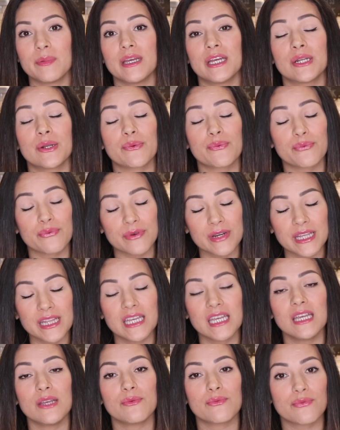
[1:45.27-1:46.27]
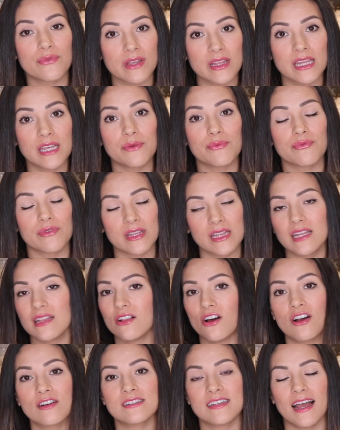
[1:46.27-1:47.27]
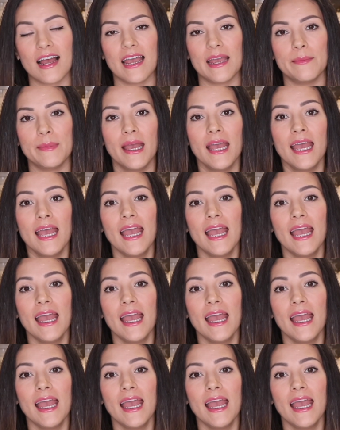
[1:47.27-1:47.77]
in a really long time.